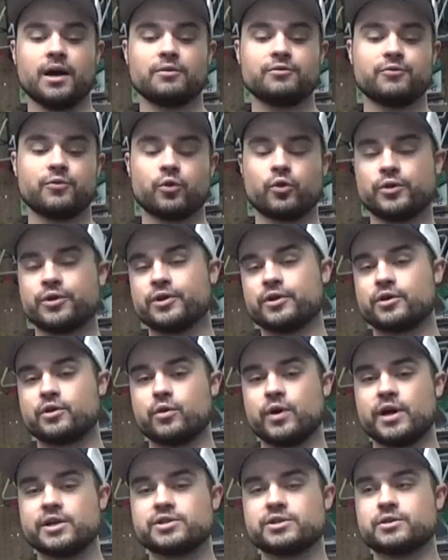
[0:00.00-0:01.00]
for your
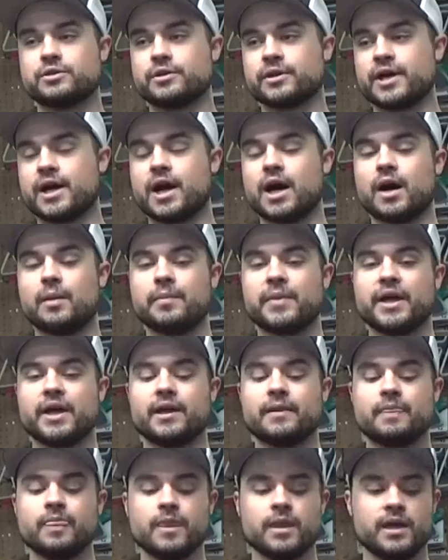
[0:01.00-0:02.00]
question or
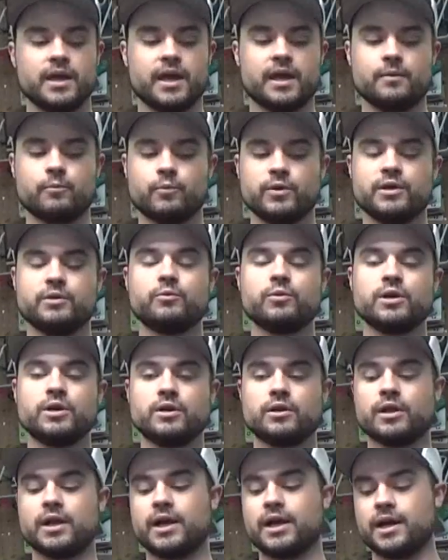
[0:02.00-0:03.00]
comment, and we
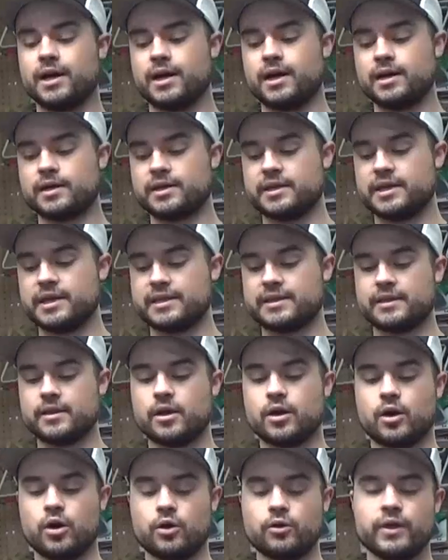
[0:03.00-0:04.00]
will get
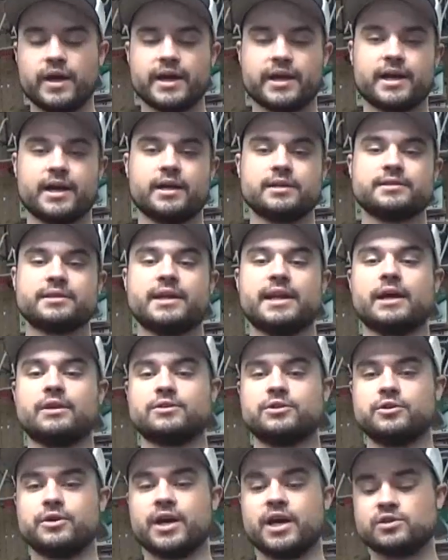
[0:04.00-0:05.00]
all that content out
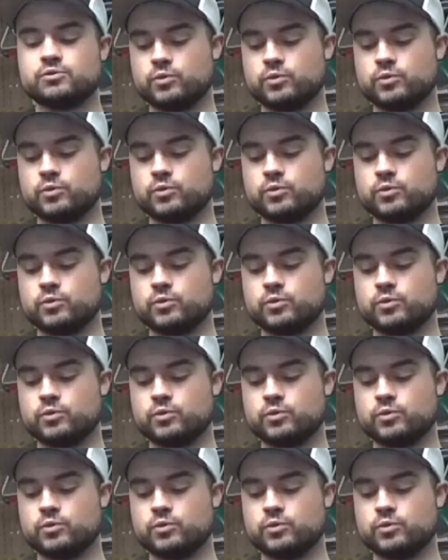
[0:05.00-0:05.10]
to you guys.